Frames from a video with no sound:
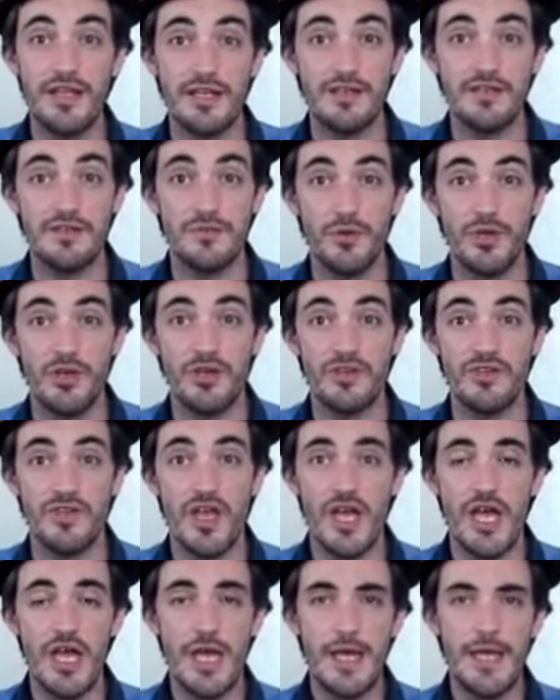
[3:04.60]
things, because
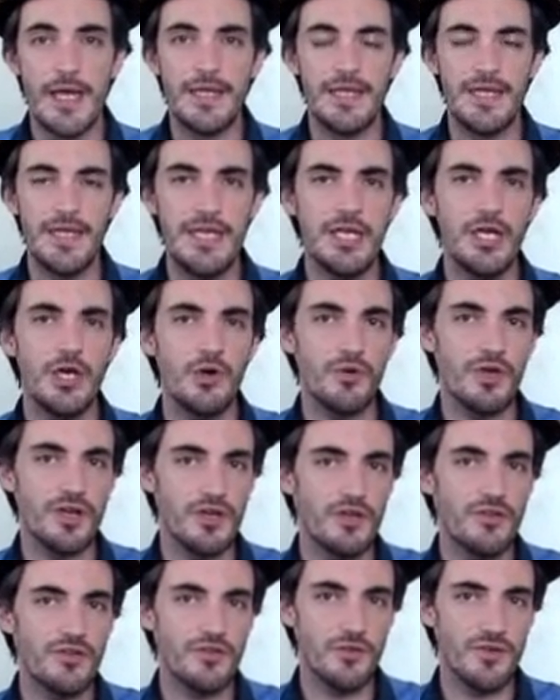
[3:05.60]
the ego
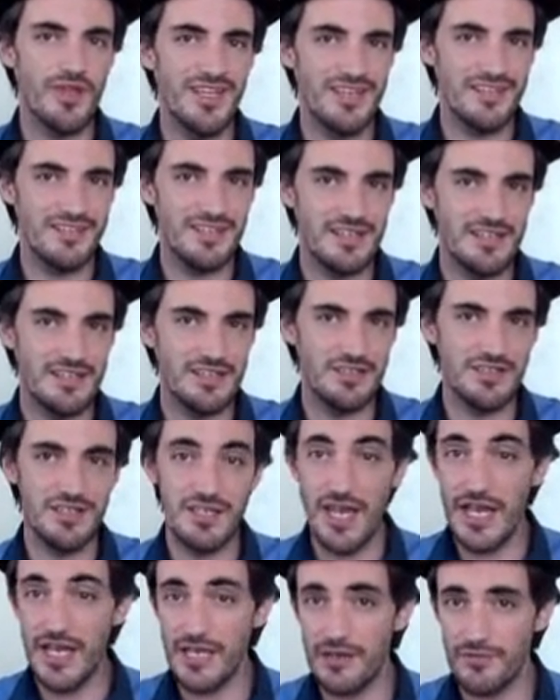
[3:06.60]
can also get addicted to
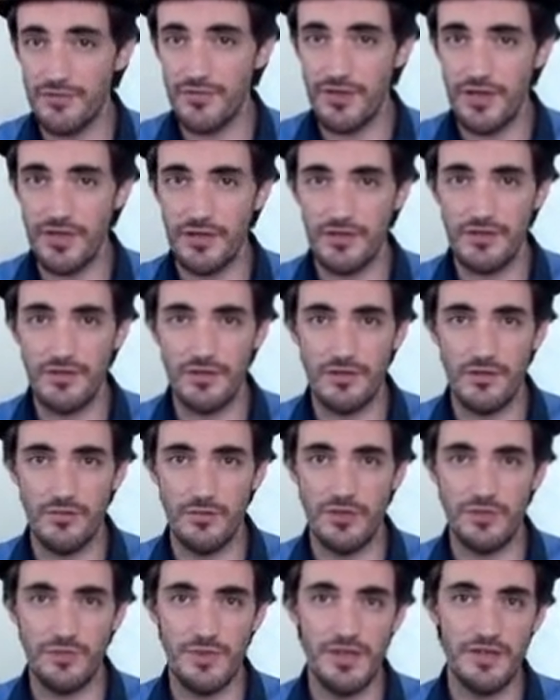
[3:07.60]
negative things,
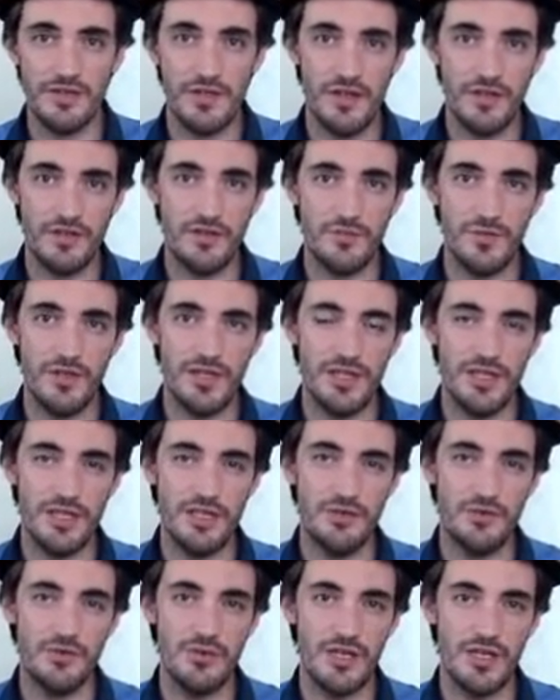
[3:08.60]
which means ultimately
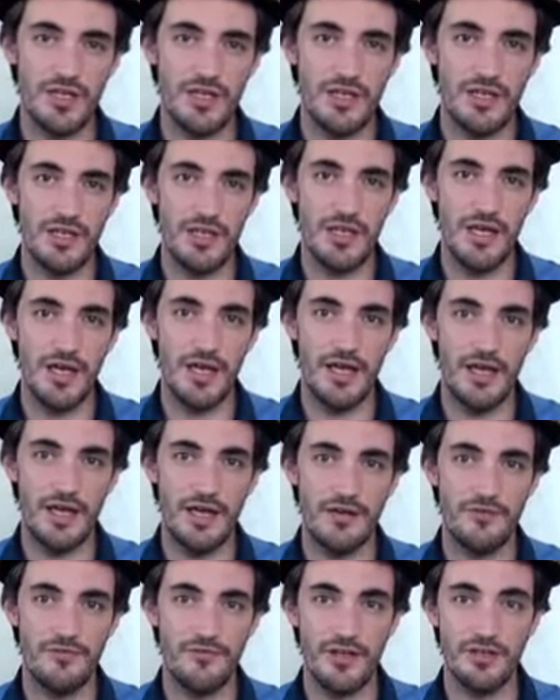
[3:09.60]
you can
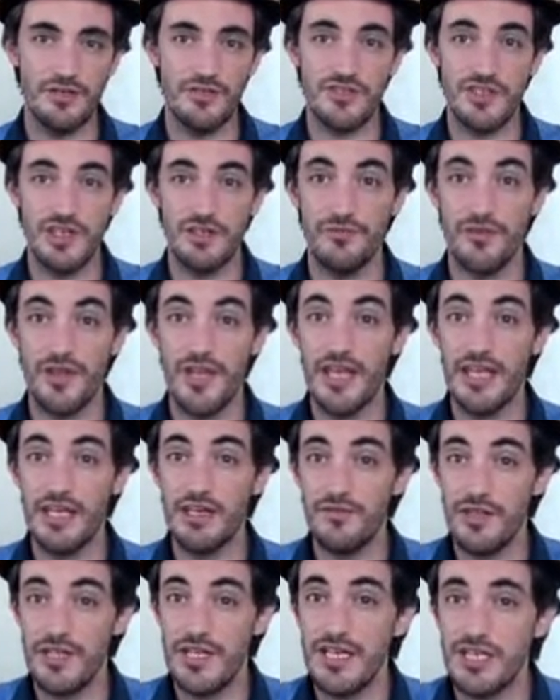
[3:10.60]
find yourself in
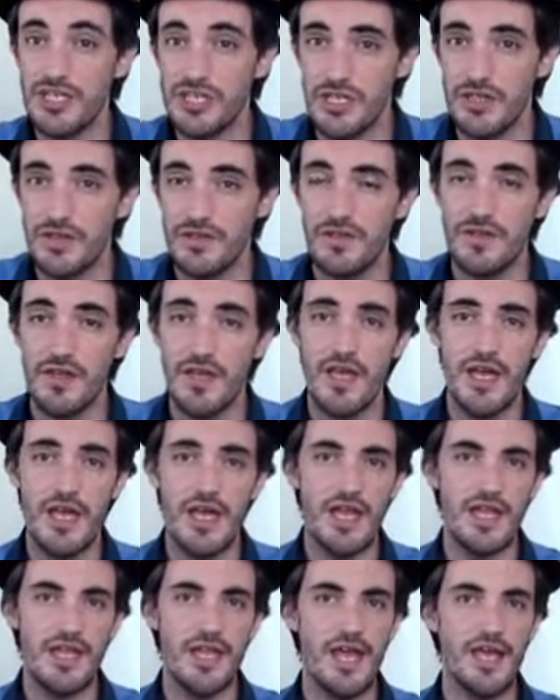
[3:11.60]
negative addictions,
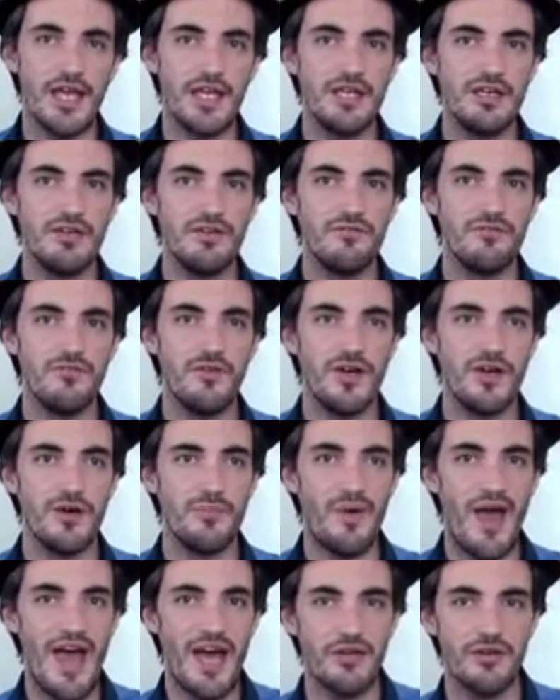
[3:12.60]
negative
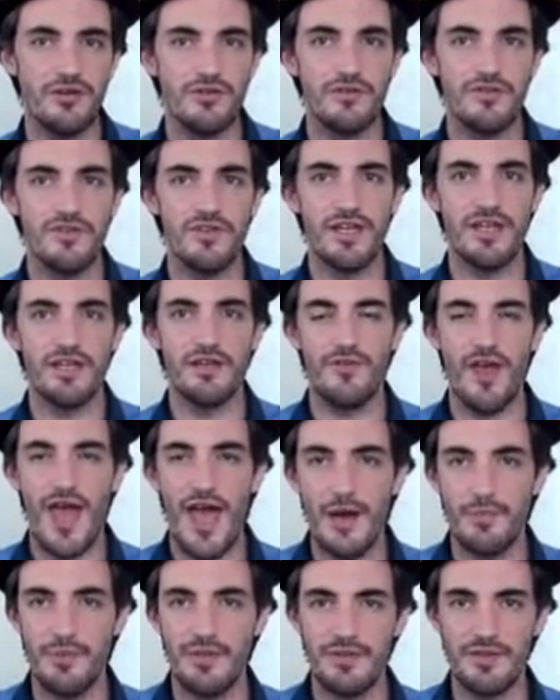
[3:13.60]
patterns, negative
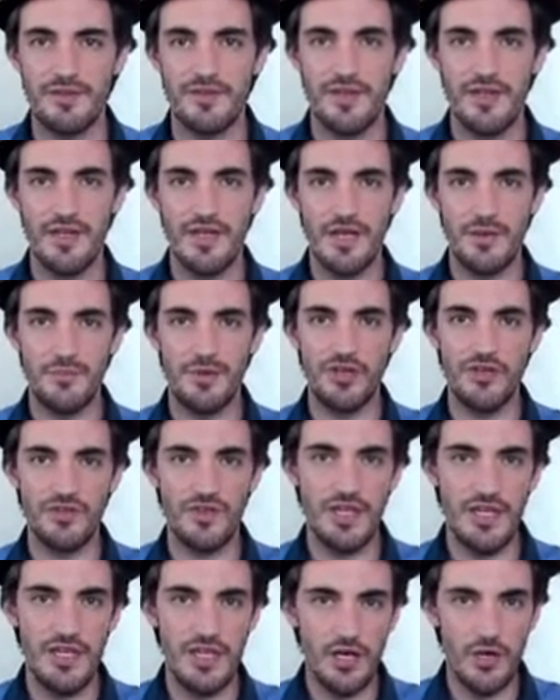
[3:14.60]
habits, because
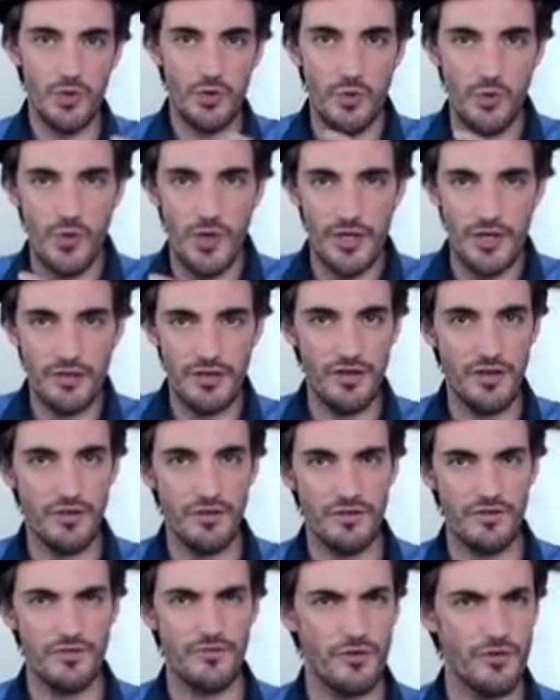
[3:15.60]
the ego, you
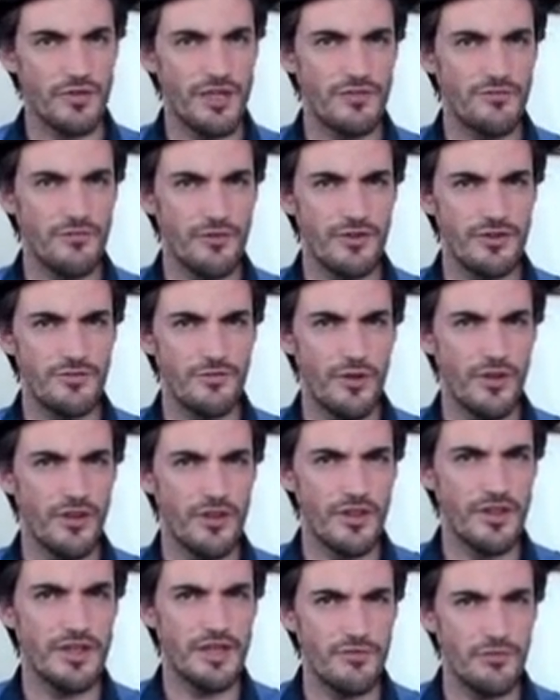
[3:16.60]
know, you've heard that phrase,
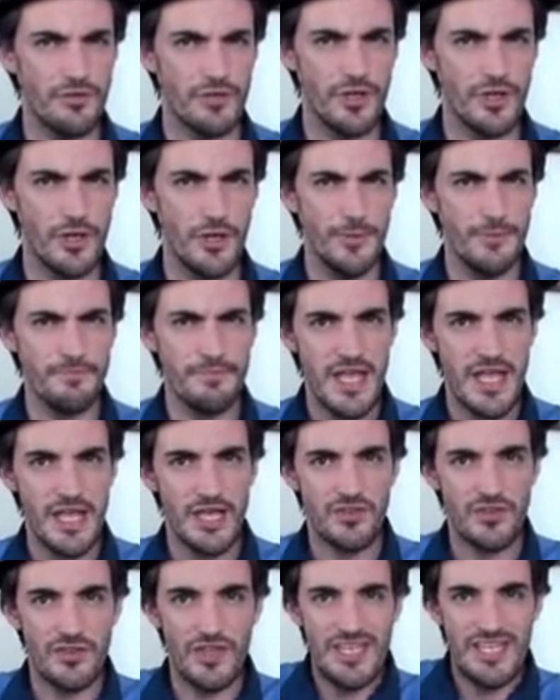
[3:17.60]
rather the devil you know.
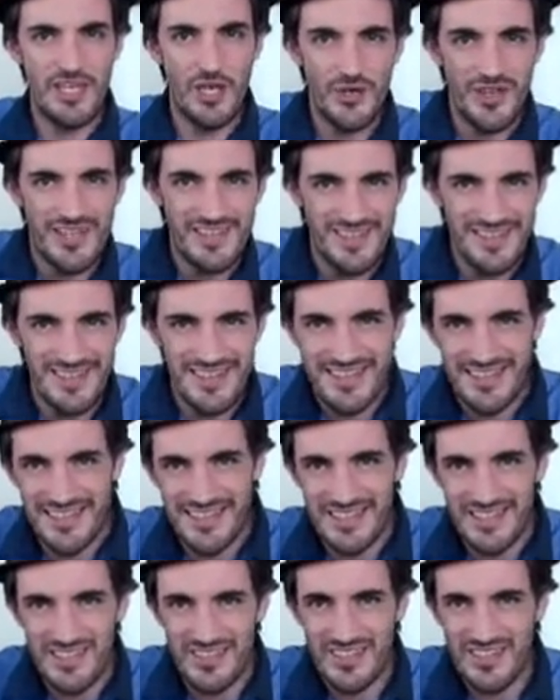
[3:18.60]
So the ego gets
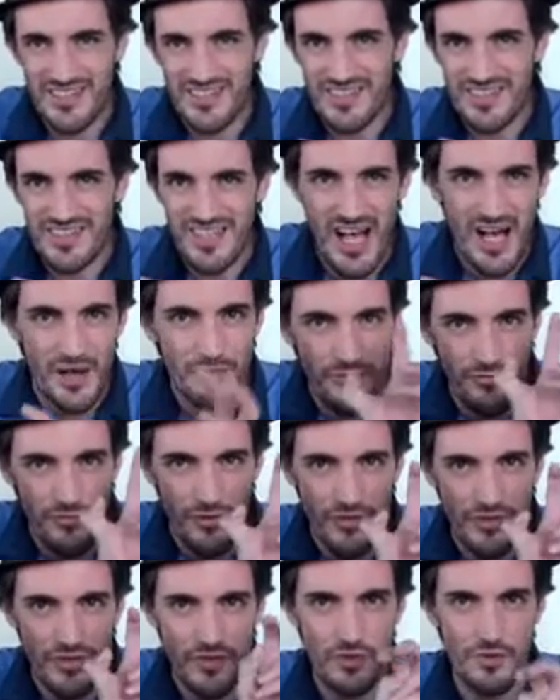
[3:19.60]
addicted to this
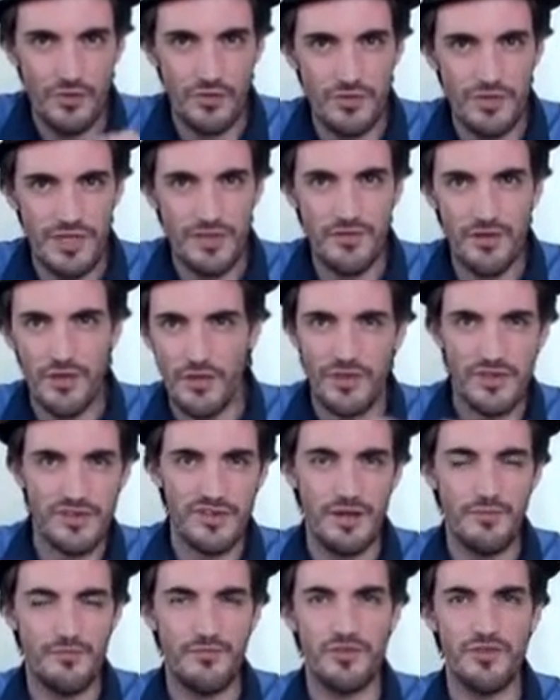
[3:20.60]
comfort zone. Even though
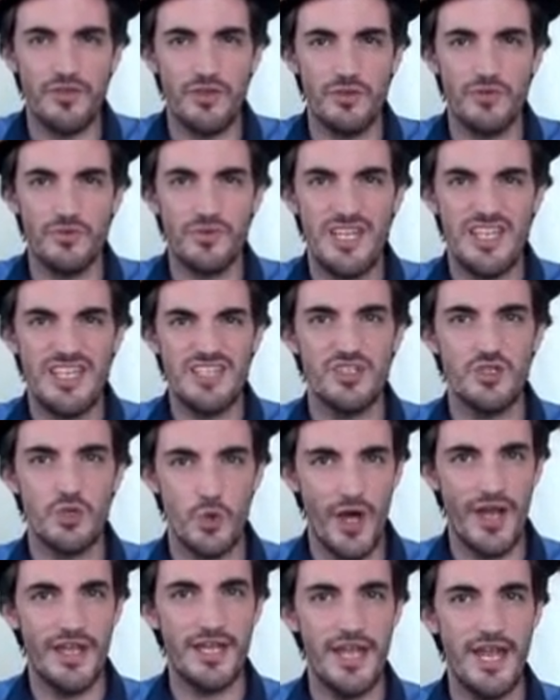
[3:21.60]
this comfort zone is
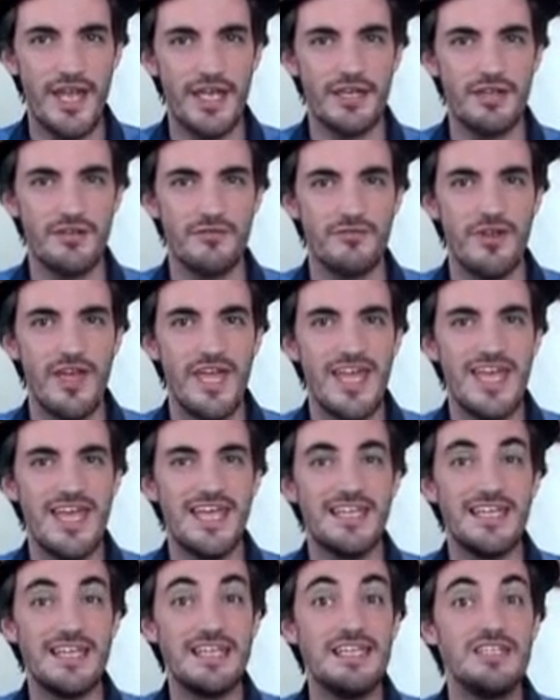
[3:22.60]
quite negative,
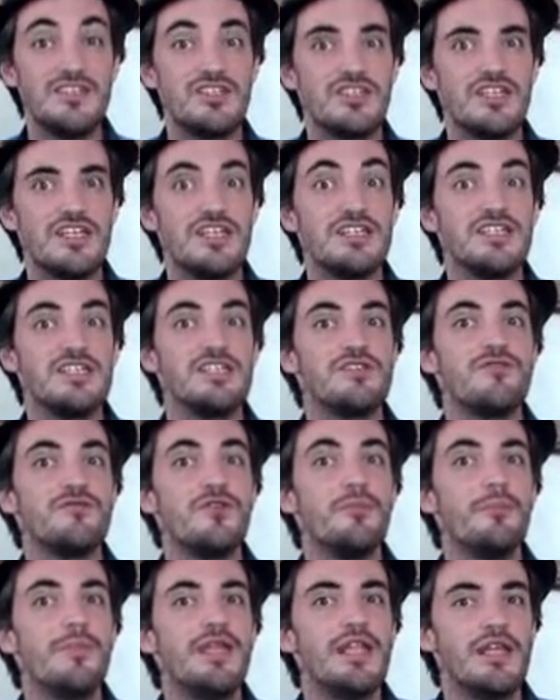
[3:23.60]
at least it is
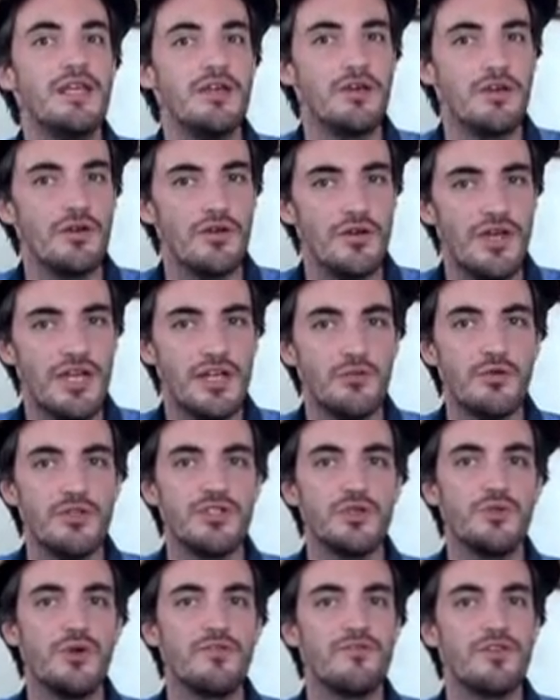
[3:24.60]
familiar, and it will
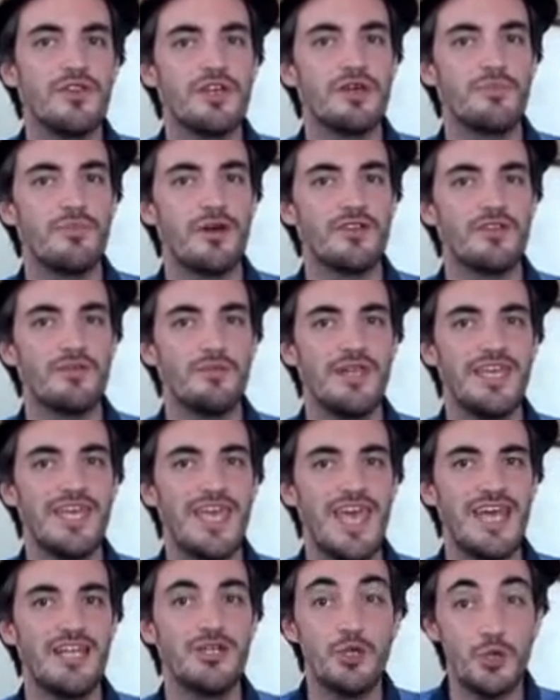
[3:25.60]
do everything it possibly
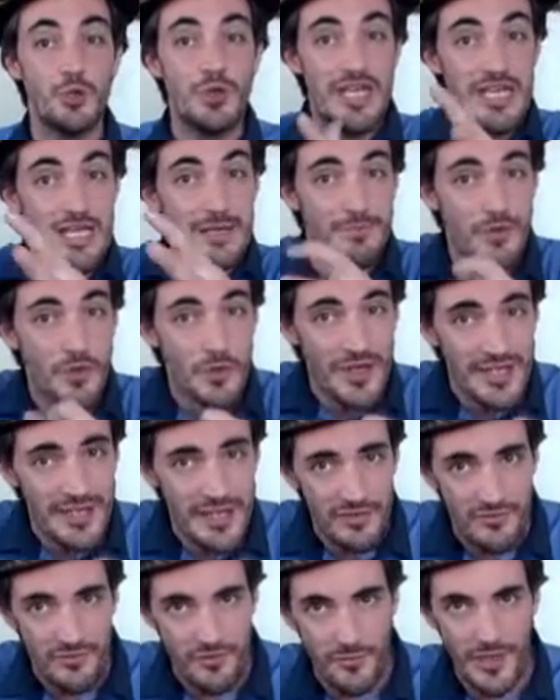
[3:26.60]
can to keep you in
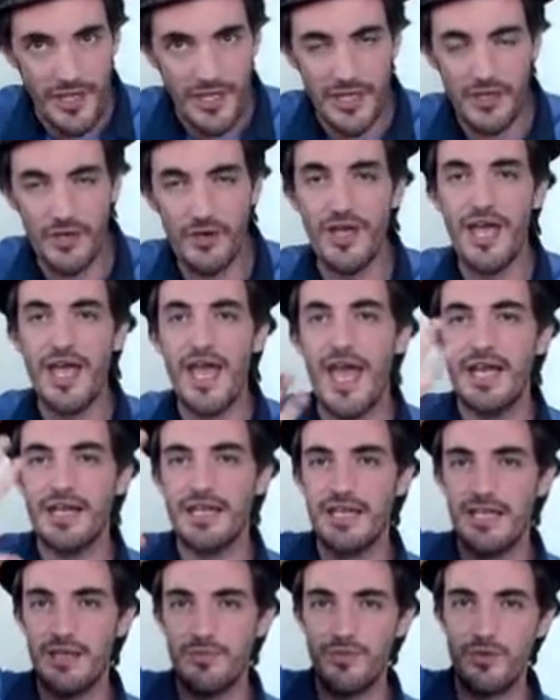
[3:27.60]
the familiar and
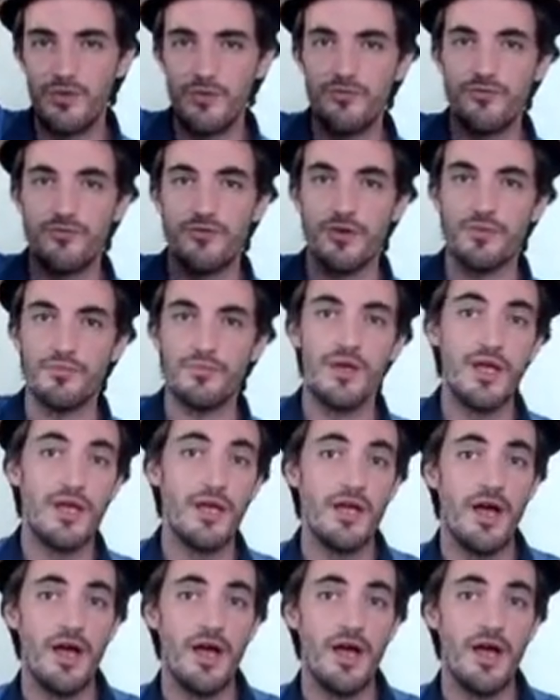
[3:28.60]
keep you from